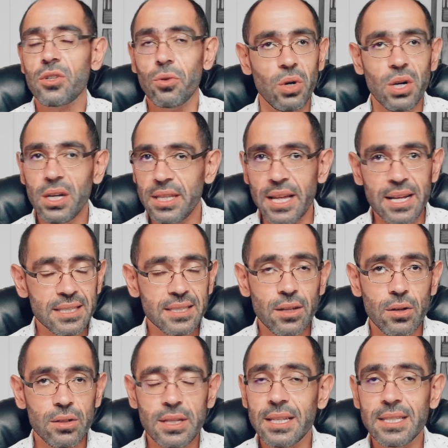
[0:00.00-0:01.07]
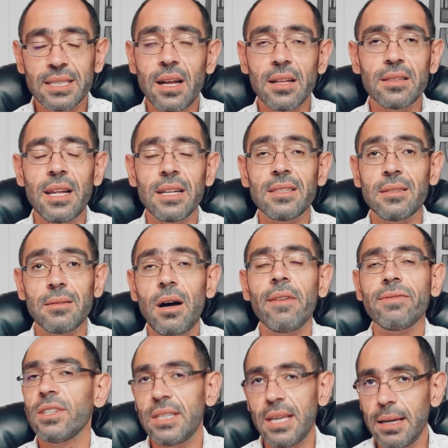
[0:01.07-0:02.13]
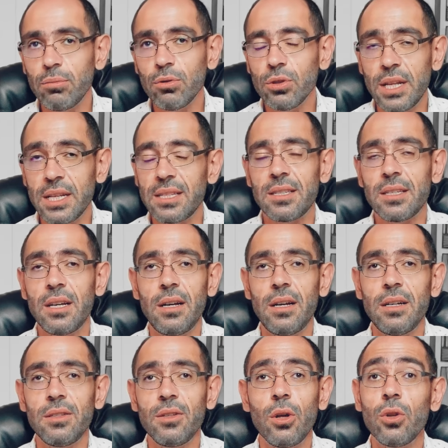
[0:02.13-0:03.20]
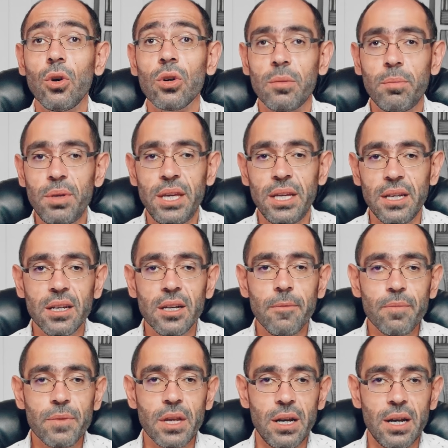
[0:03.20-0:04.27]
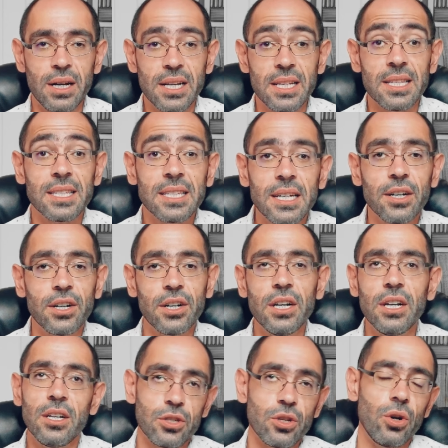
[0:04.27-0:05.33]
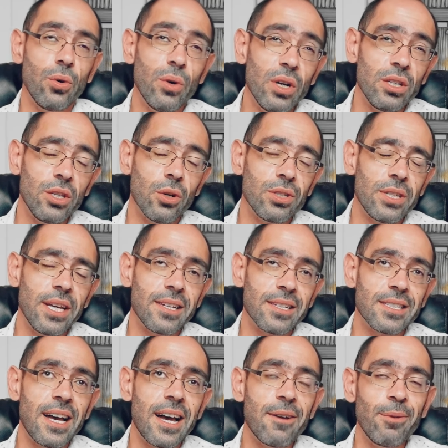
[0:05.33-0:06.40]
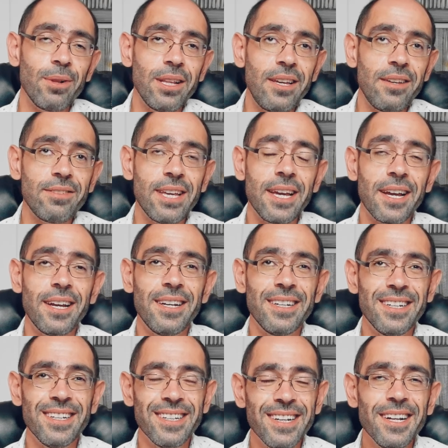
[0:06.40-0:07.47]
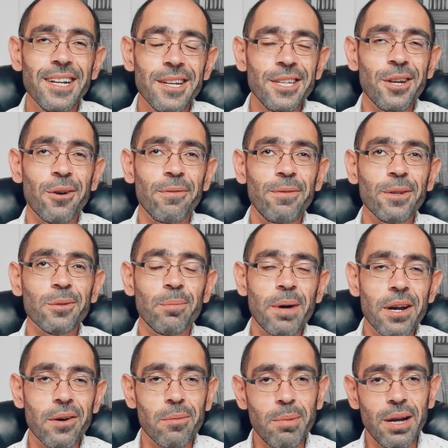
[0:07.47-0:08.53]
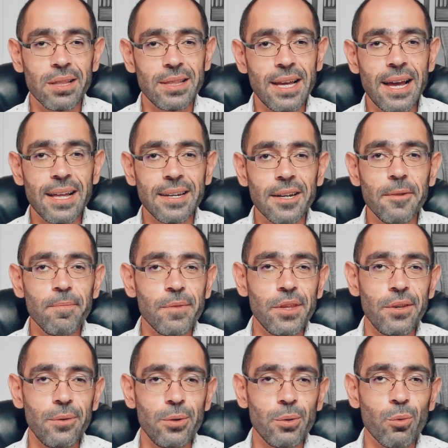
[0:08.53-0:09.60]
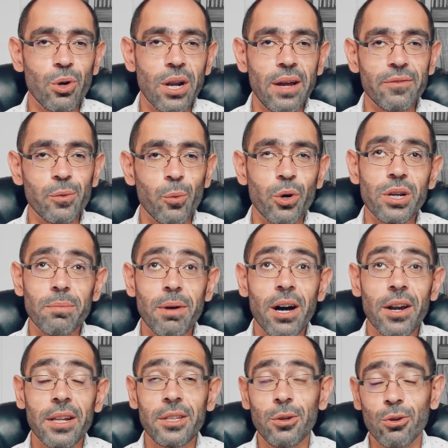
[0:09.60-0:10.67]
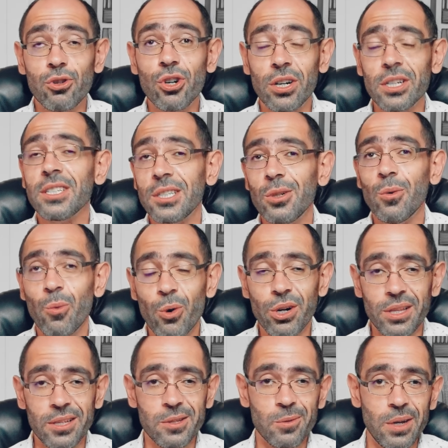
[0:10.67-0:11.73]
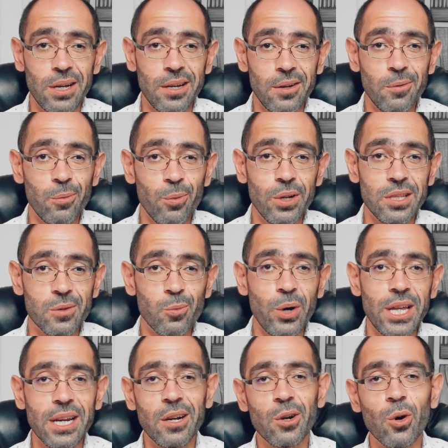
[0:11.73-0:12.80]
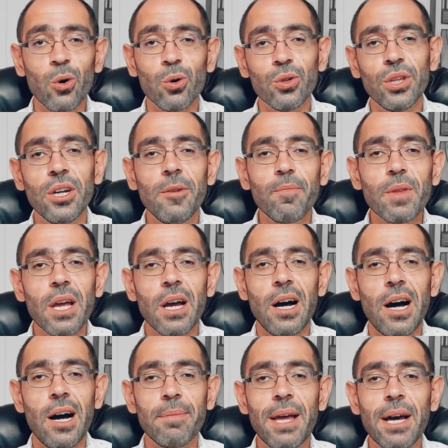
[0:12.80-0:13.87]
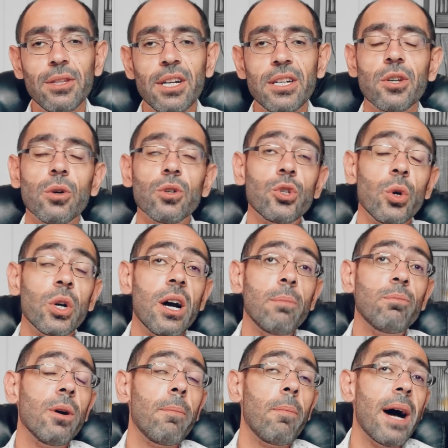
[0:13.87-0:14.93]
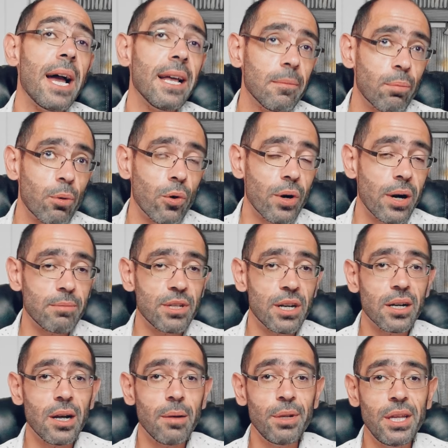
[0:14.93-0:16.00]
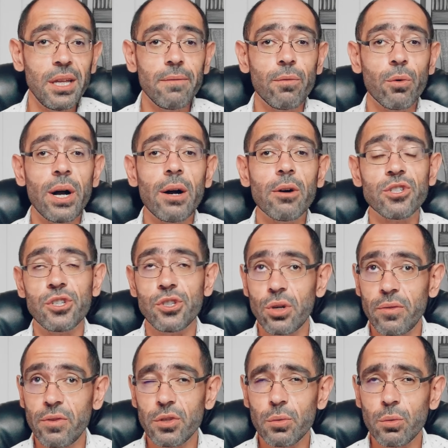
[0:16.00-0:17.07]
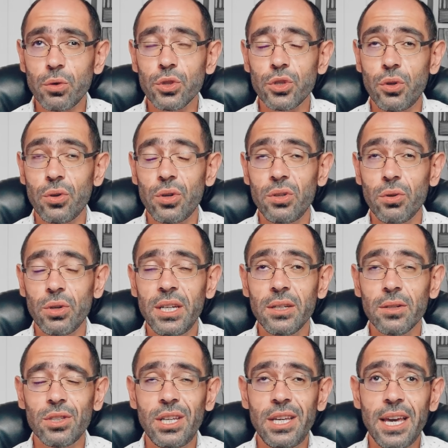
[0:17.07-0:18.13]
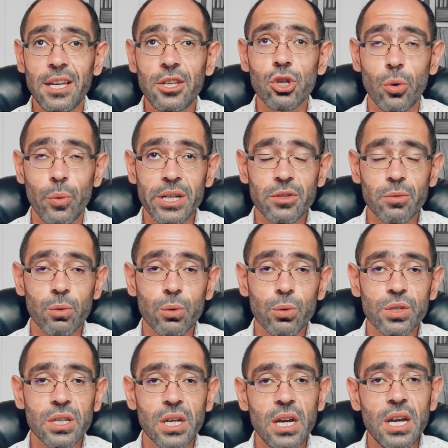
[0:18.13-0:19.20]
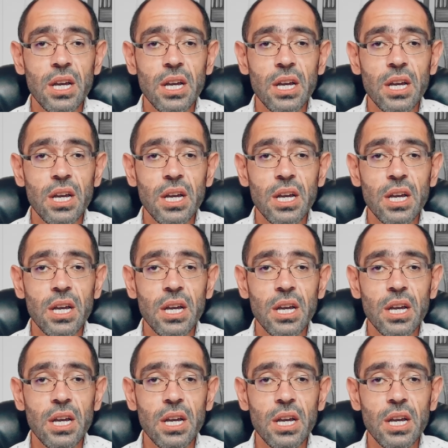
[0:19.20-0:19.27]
So that's off the table. That's no longer being considered. So take a sigh of relief. Feel better about that. You won't have to worry about it. Your truck is still worth its weight in gold. Now, there's also a couple of pilot programs that are coming in for hours of service rules, your ELD HOS rules.